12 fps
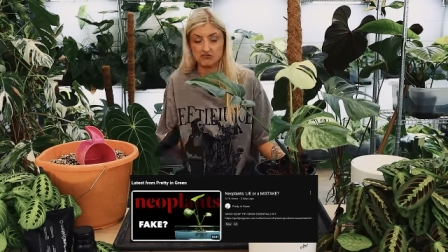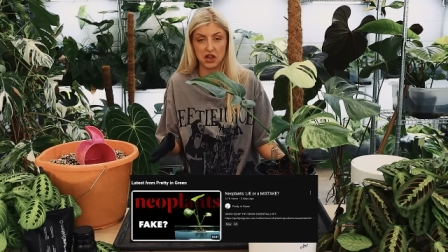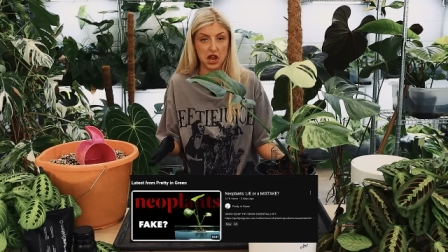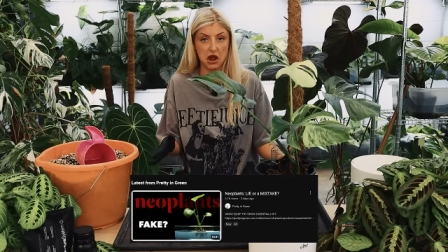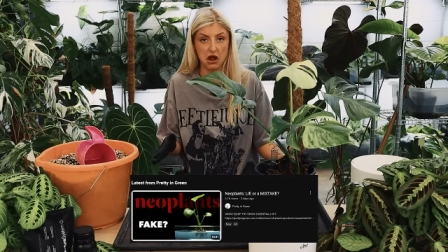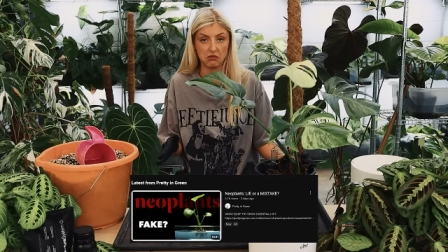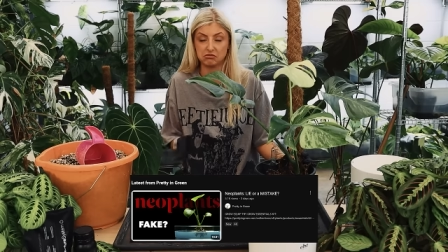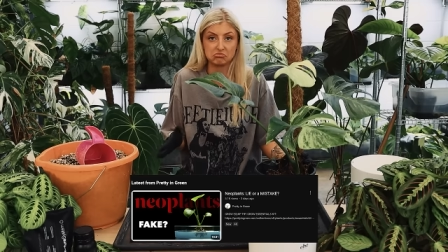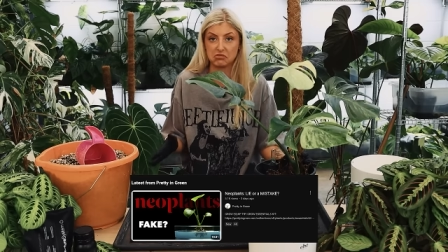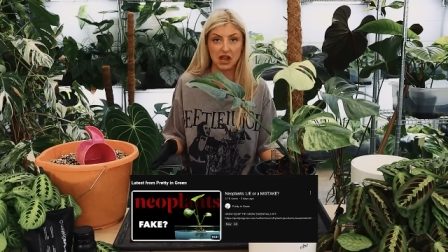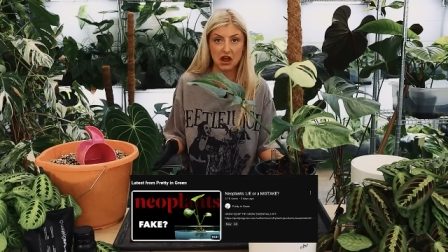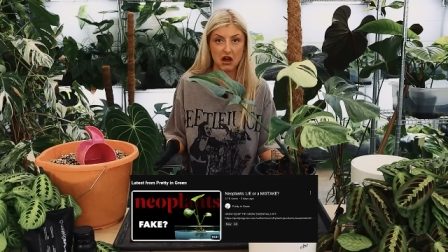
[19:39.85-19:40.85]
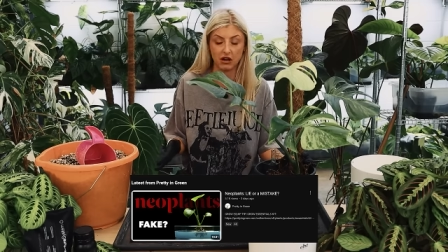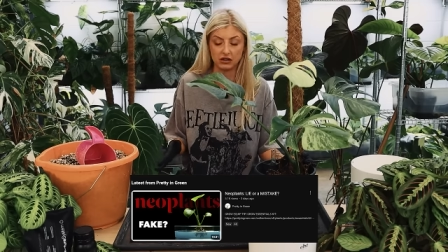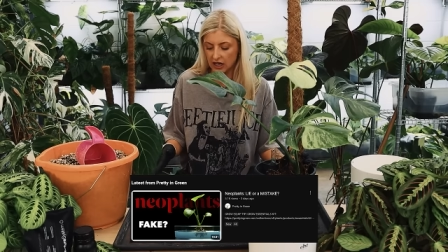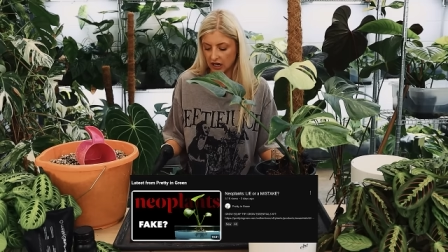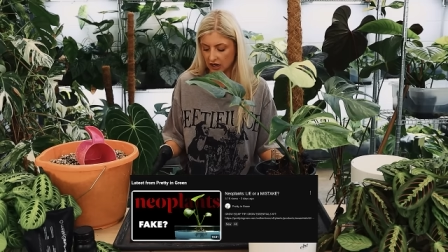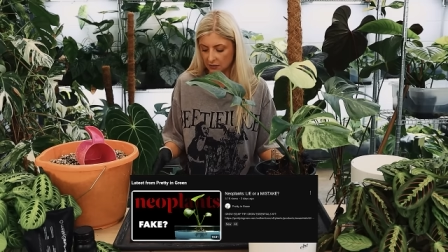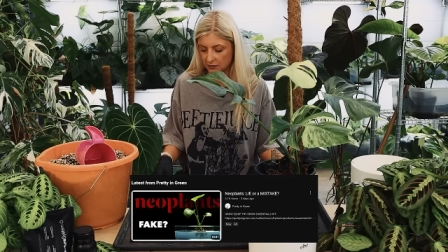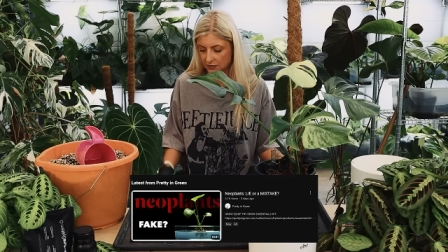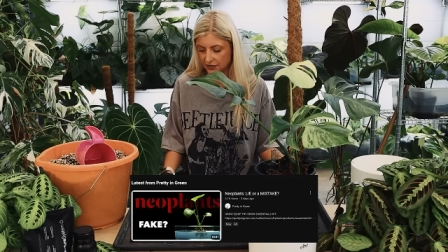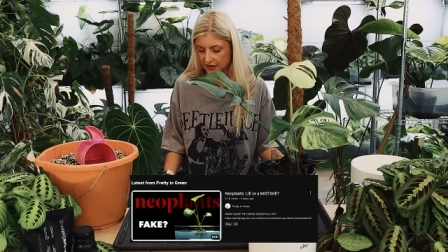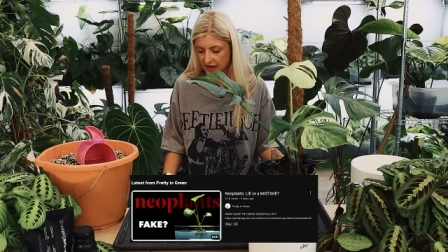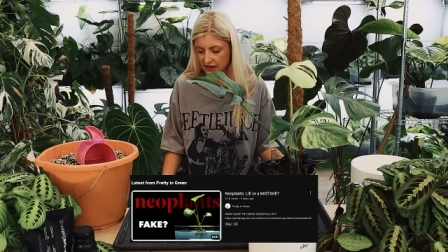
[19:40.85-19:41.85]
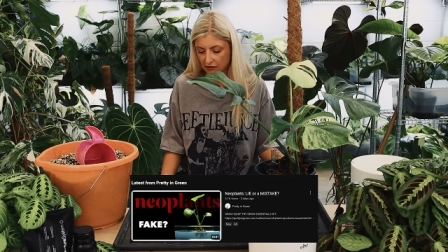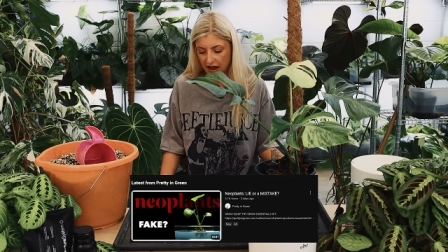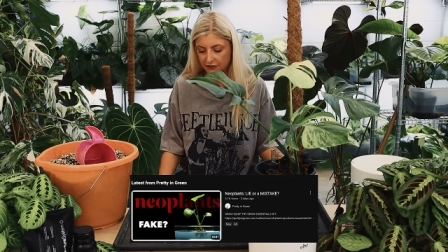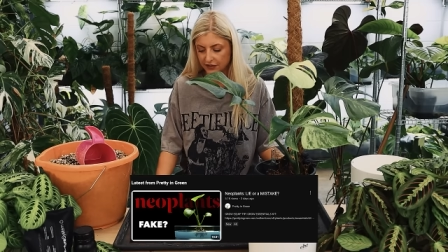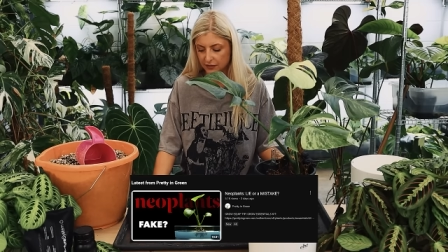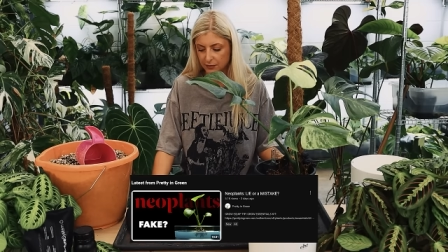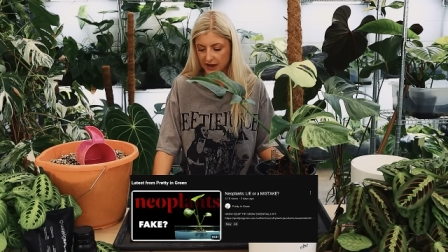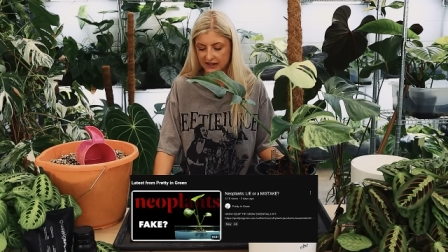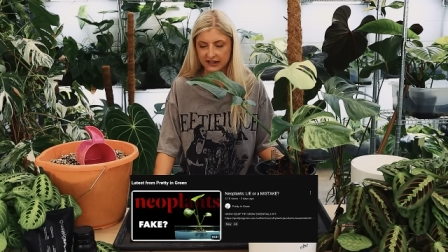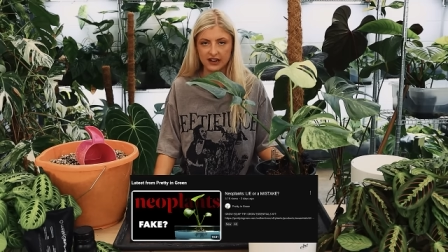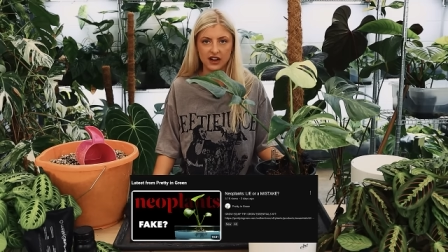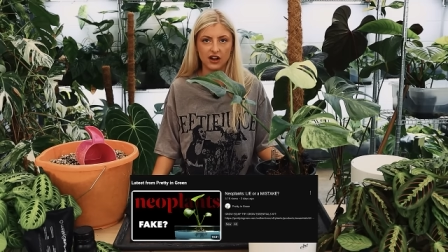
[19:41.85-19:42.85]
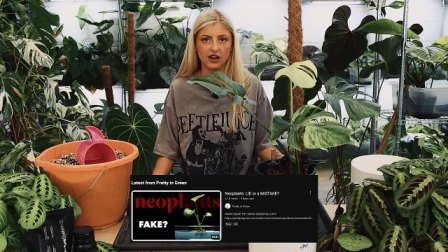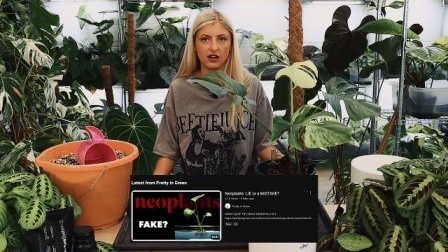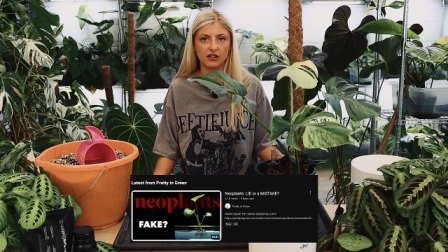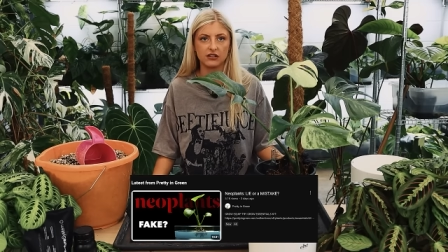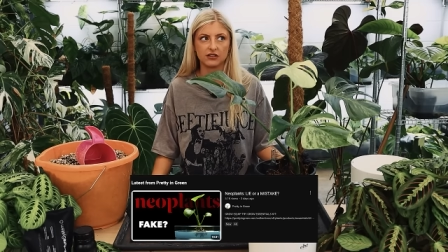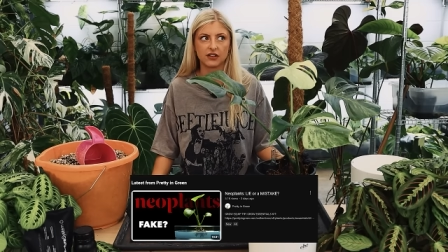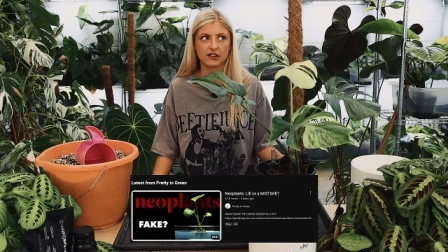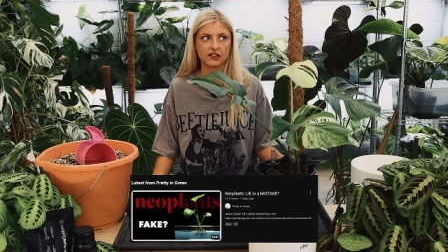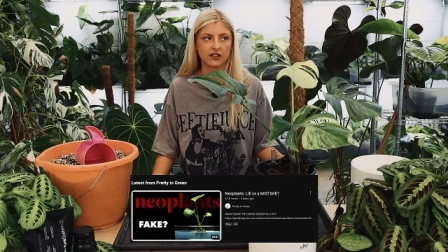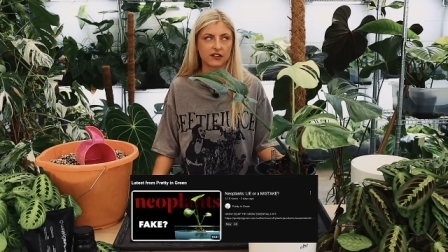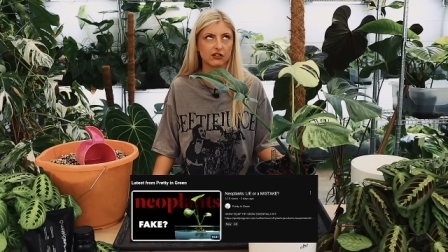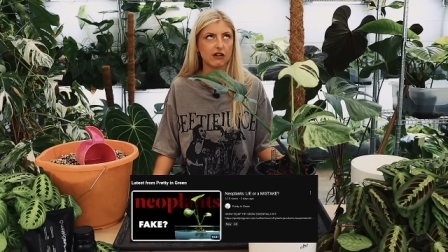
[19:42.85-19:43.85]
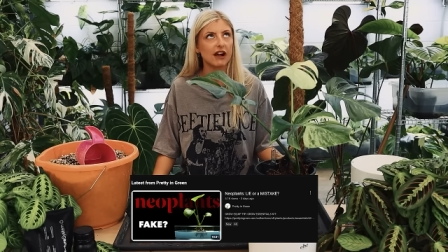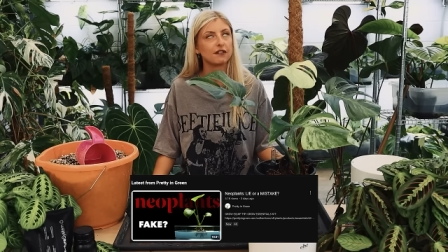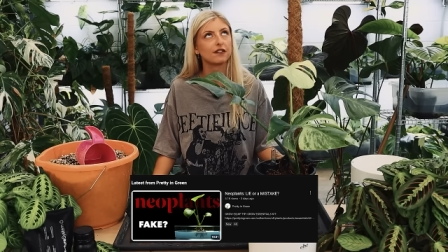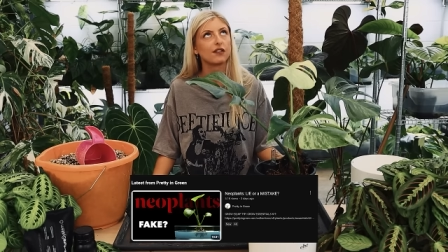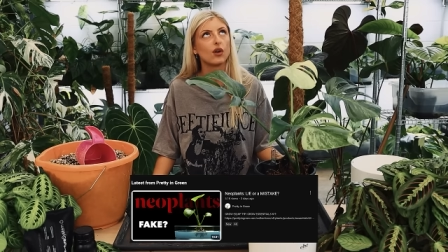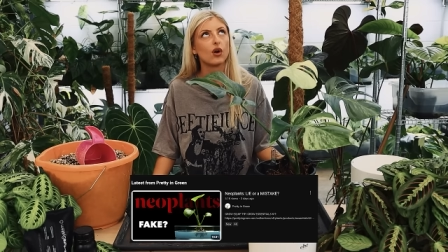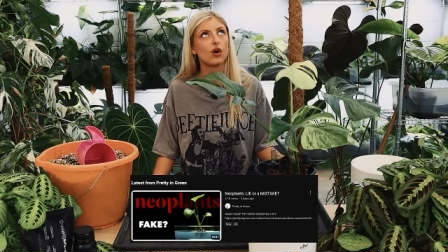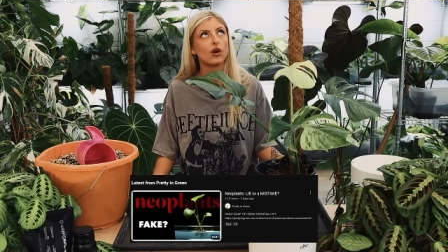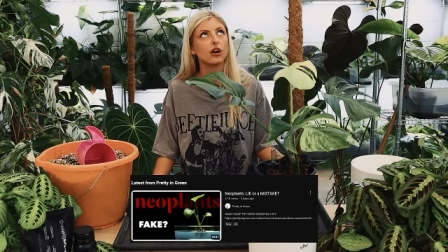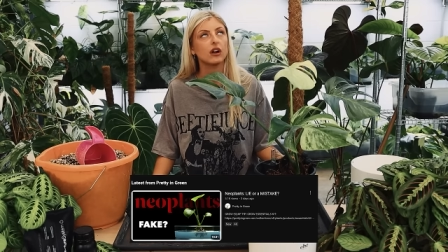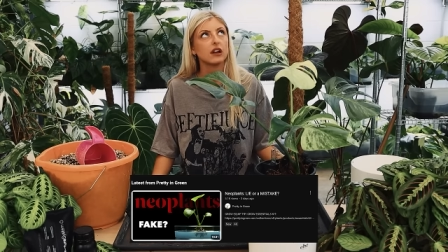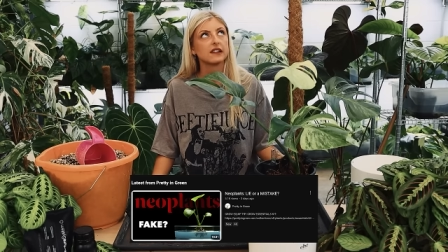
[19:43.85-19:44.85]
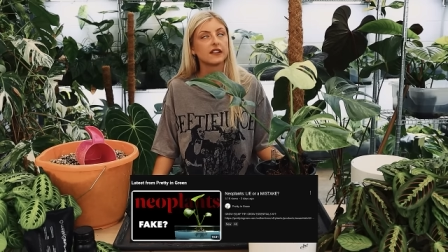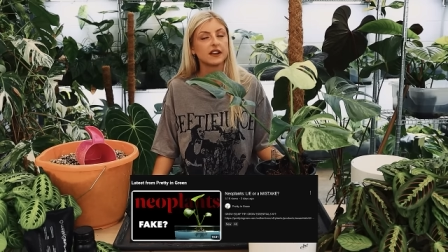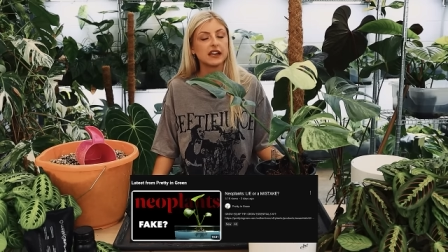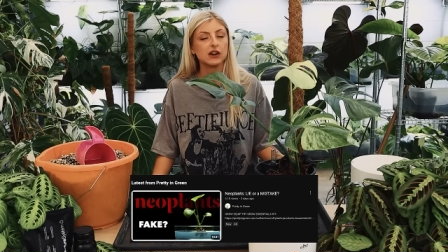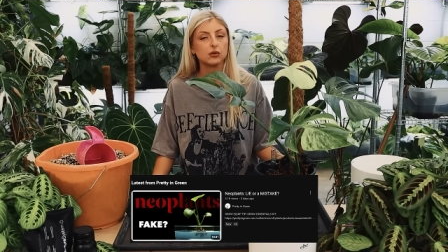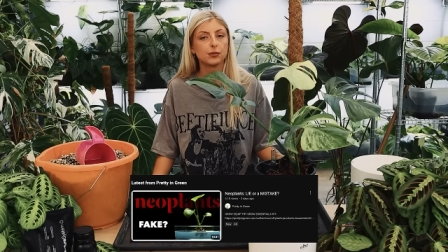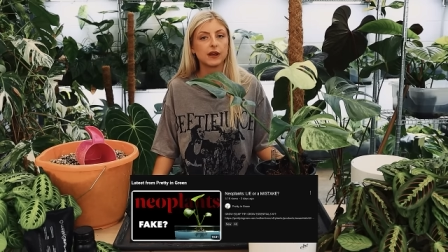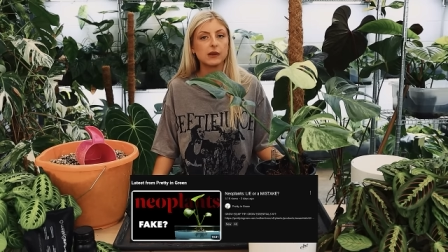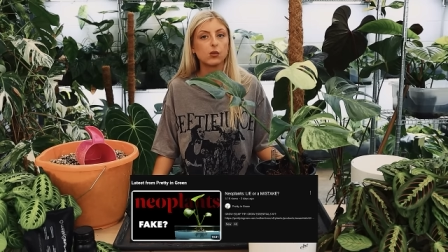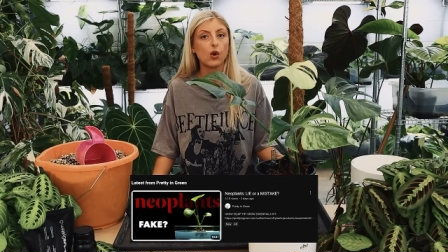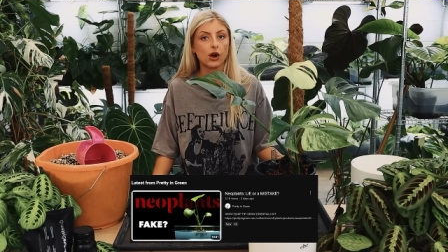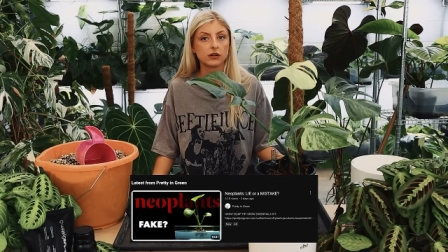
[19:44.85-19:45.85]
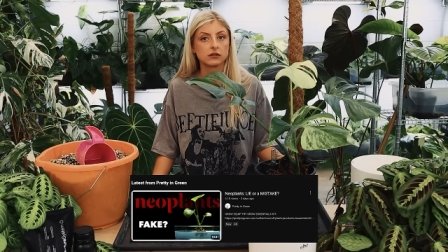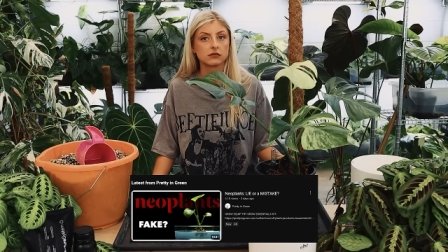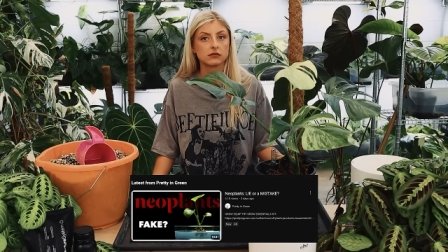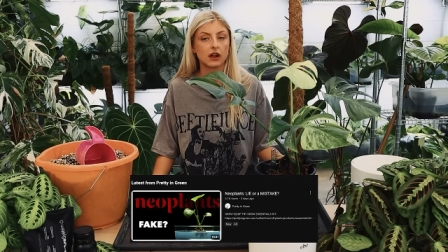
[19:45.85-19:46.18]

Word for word: They are. They are. Um, the graphs basically are there's there's a graph for is it the NeoP1